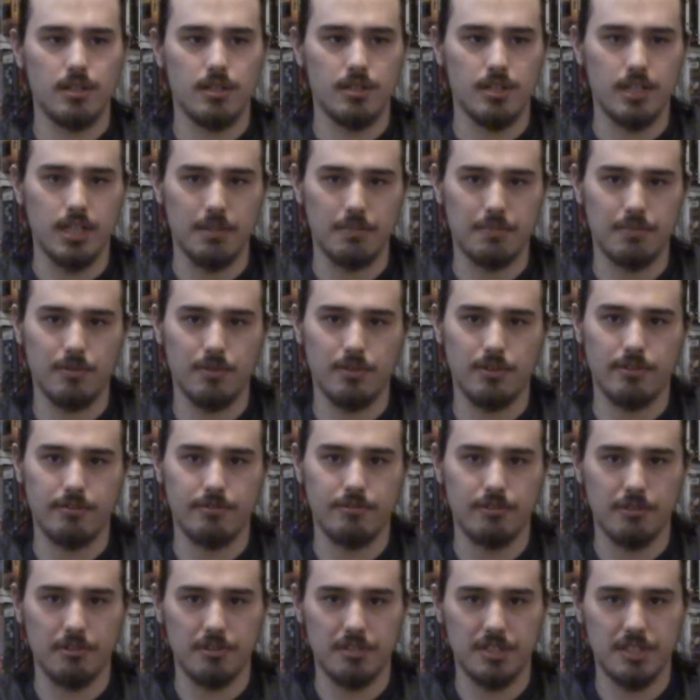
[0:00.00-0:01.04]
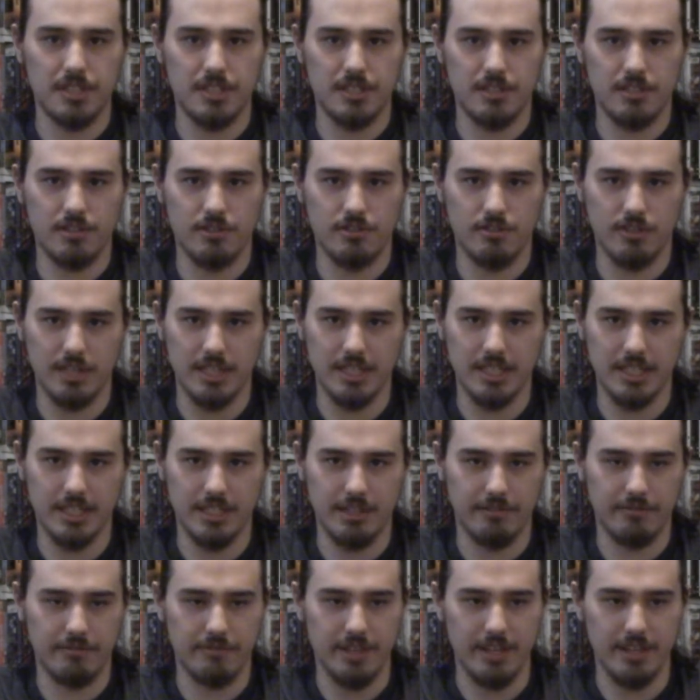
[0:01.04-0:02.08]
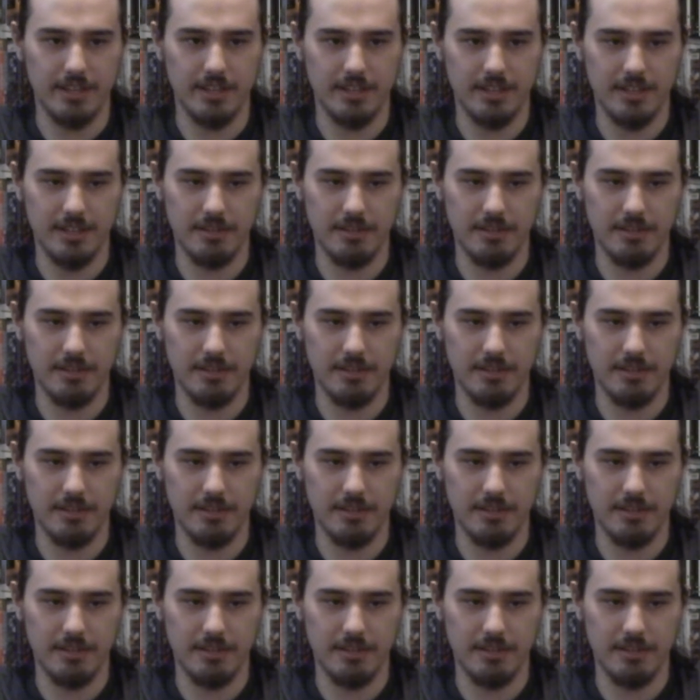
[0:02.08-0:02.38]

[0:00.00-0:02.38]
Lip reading: Deadpool first tries to defend